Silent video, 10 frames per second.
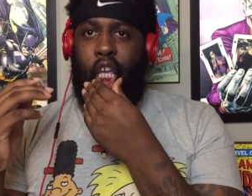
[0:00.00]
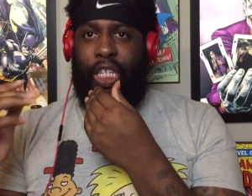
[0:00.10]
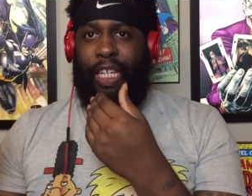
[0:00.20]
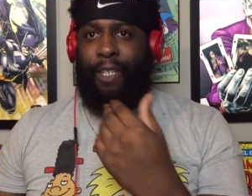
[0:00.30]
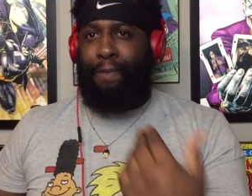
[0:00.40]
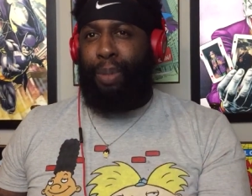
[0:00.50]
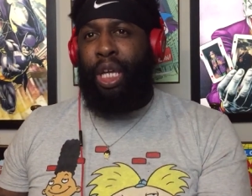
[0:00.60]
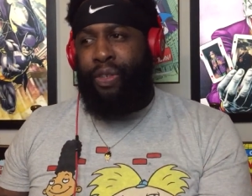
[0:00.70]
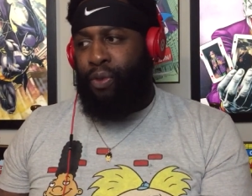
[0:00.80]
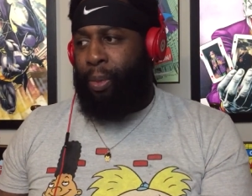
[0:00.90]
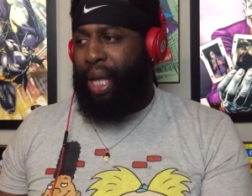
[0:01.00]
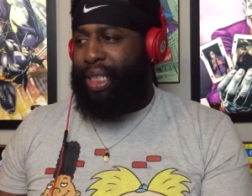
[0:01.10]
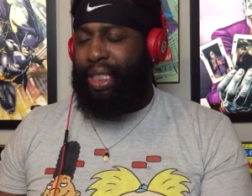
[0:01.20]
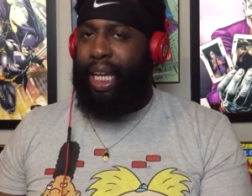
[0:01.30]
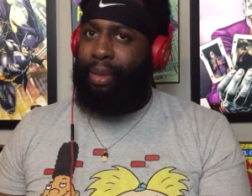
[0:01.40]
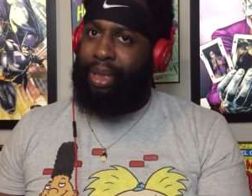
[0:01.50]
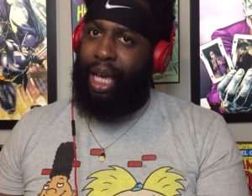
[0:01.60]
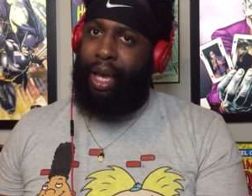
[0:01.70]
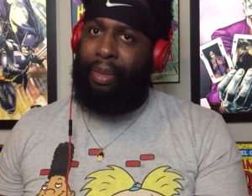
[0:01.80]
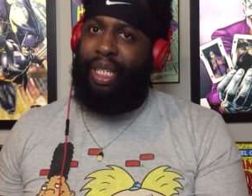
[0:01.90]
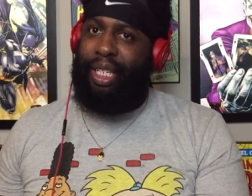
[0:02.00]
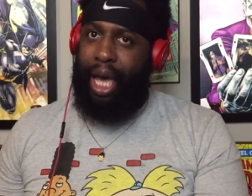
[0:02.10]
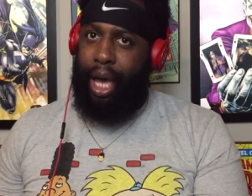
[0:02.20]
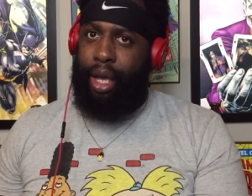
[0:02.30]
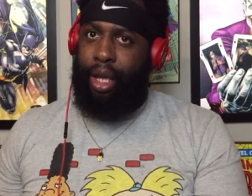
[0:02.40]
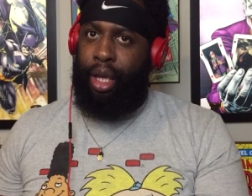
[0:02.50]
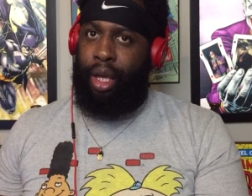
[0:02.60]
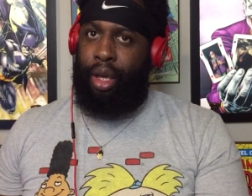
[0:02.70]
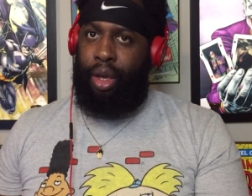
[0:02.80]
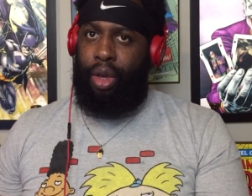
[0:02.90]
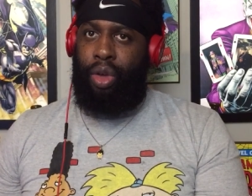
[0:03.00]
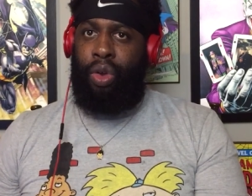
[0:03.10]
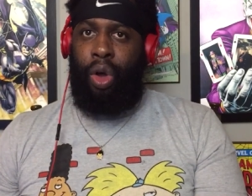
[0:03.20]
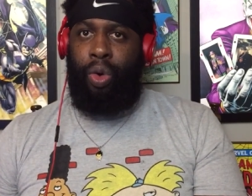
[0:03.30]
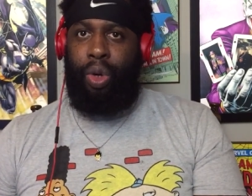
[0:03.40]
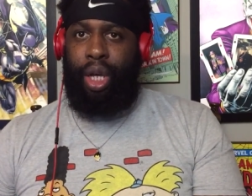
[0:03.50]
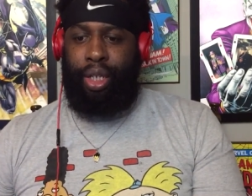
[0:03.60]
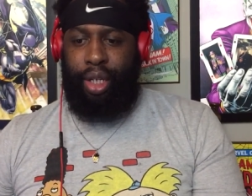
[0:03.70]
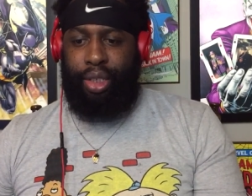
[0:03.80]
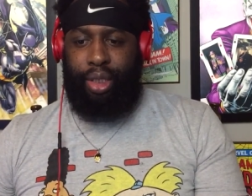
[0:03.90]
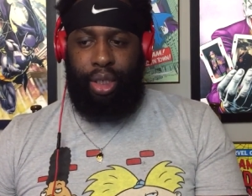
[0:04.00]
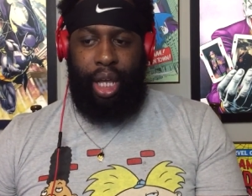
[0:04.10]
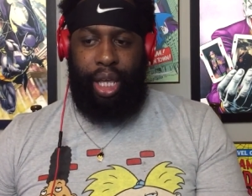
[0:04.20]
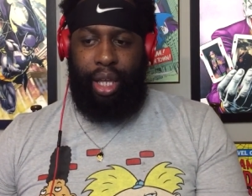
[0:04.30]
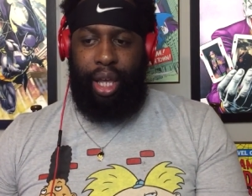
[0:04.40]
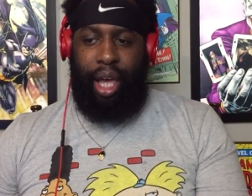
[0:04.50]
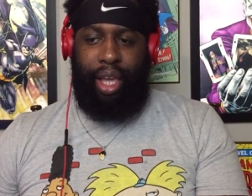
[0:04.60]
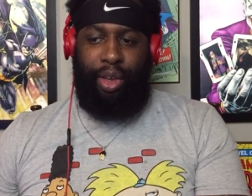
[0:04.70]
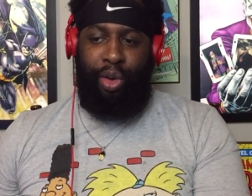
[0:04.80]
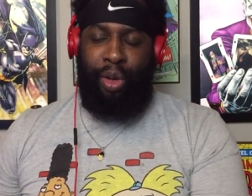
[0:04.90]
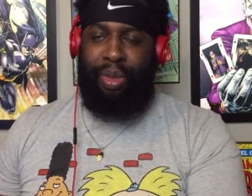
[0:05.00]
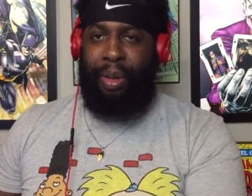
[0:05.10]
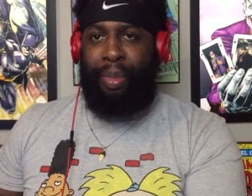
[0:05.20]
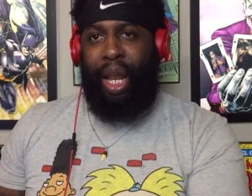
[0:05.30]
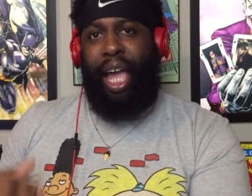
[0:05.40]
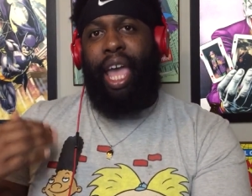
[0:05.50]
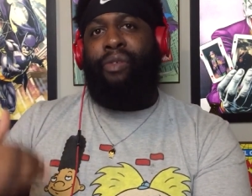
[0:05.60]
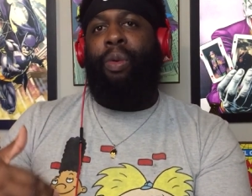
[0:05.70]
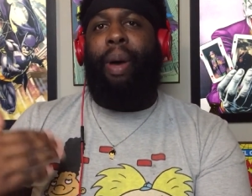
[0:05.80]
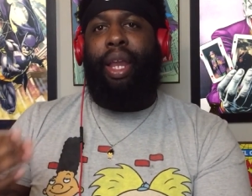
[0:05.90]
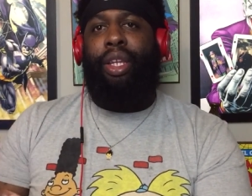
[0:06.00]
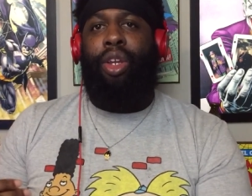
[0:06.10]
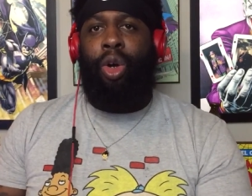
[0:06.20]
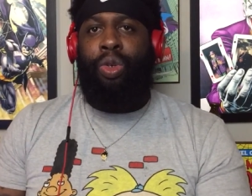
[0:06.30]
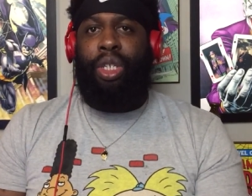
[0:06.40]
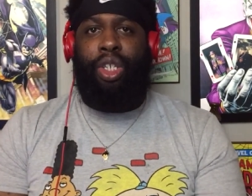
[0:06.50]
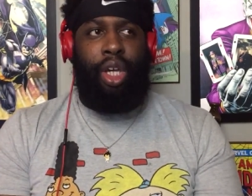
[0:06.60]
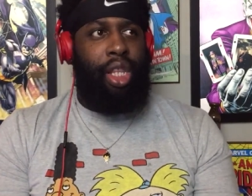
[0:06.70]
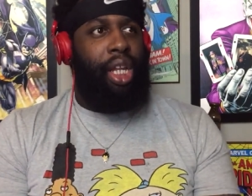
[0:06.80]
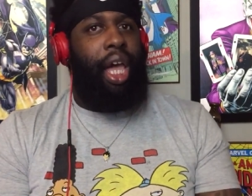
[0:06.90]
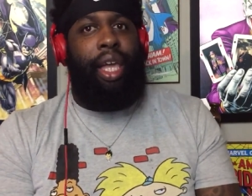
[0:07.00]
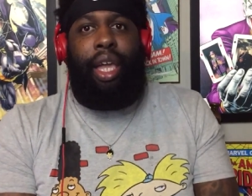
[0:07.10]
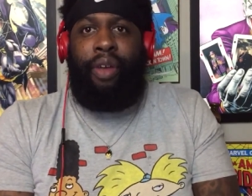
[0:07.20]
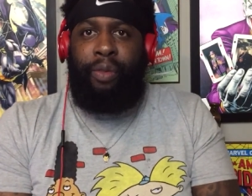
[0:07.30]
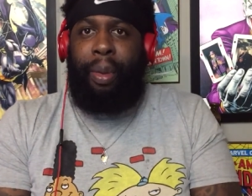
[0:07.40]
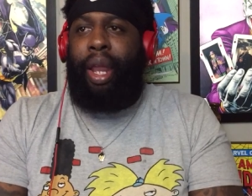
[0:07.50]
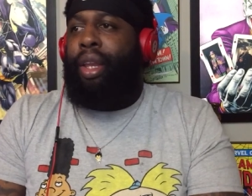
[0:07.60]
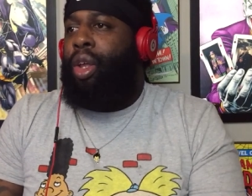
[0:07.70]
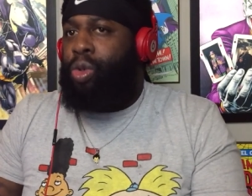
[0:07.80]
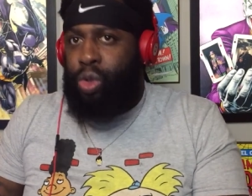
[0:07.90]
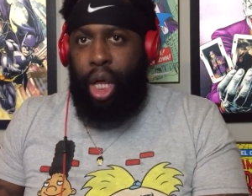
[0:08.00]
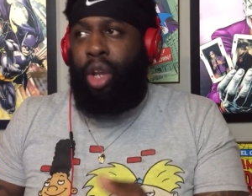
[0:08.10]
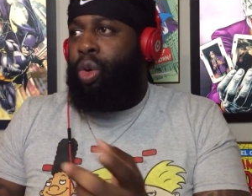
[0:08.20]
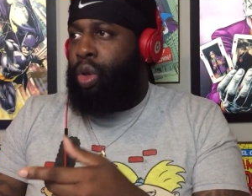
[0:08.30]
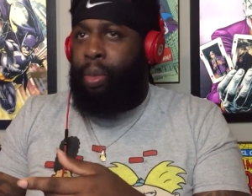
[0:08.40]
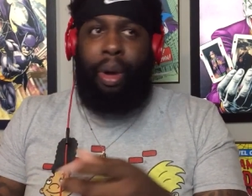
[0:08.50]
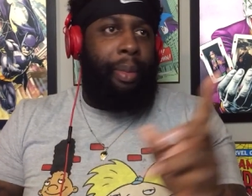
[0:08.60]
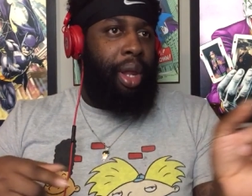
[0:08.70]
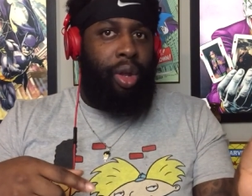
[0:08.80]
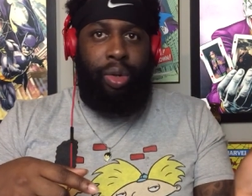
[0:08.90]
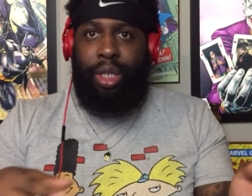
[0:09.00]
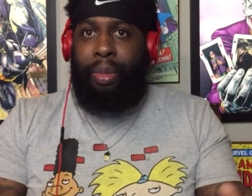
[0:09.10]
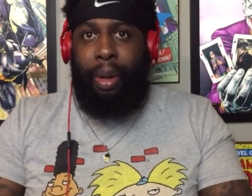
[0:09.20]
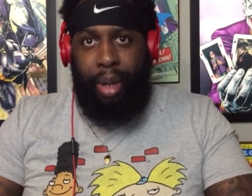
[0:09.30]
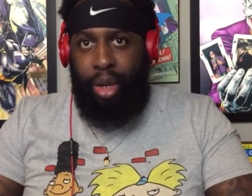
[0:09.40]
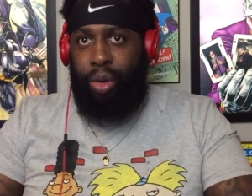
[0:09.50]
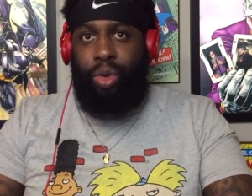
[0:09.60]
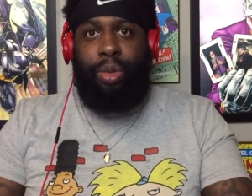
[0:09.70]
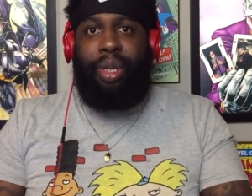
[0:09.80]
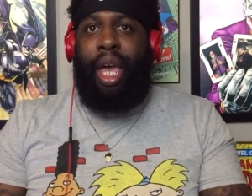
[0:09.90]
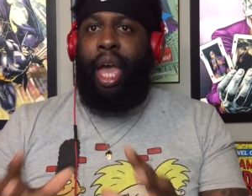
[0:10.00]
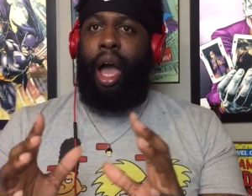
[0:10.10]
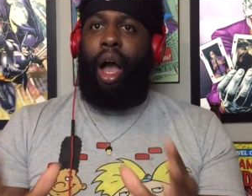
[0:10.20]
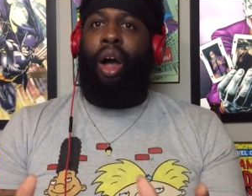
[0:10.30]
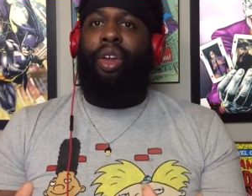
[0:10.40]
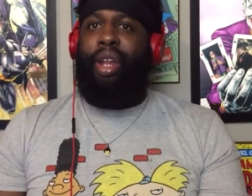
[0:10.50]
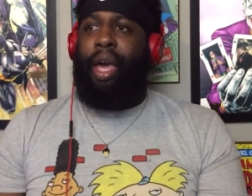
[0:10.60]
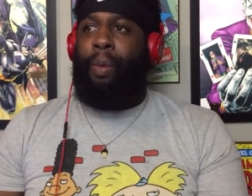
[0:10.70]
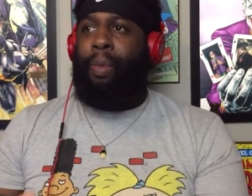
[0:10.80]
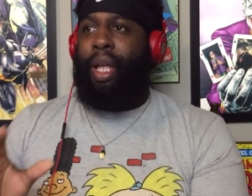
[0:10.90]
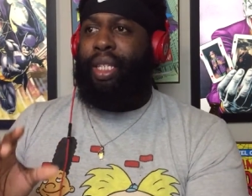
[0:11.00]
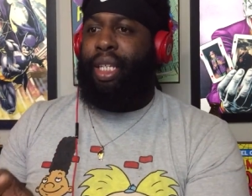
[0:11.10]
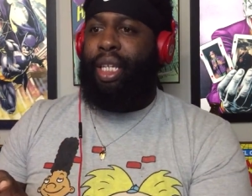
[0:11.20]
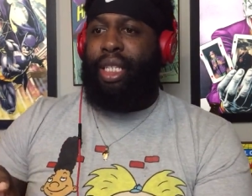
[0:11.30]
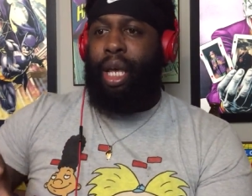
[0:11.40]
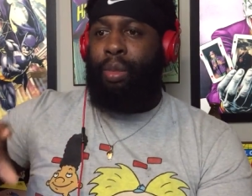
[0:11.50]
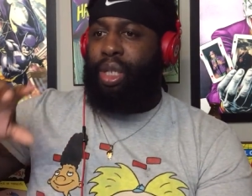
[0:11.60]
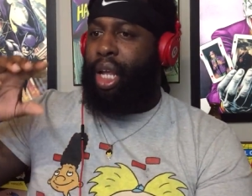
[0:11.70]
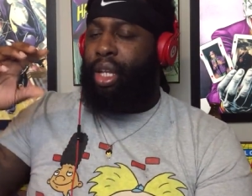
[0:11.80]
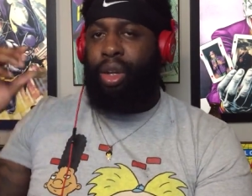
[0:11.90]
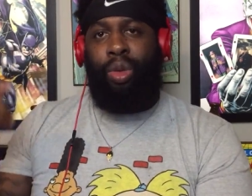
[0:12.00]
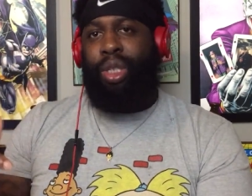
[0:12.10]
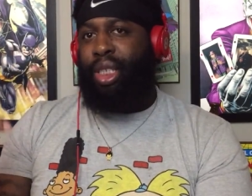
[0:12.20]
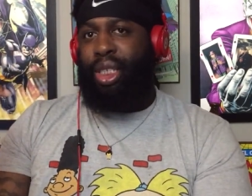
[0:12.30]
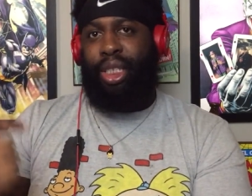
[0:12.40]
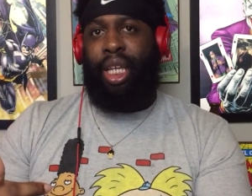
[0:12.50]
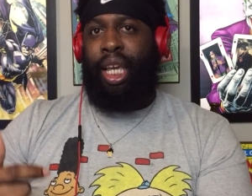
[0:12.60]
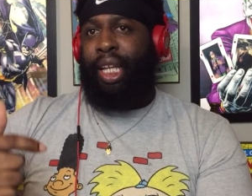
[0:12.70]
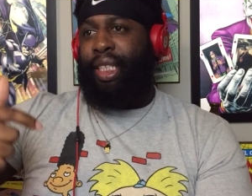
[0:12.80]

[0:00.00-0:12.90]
it's peaceful, but at the same time, it's not. You know, it's like, you know what I'm saying? But, like, everybody knows each other. Like, everybody knows, I know your mom, I know his mom, I know, you know what I'm saying? All of that. But at the same time, it's like, no, this is